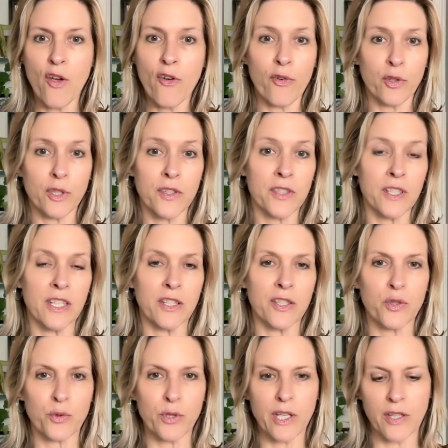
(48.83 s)
for this
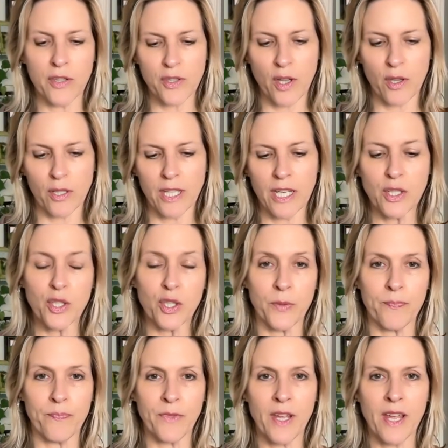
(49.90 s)
industry
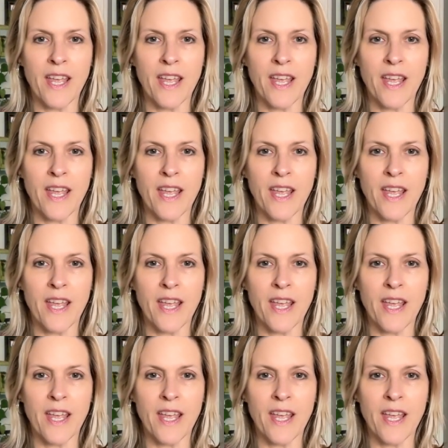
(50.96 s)
consolidation.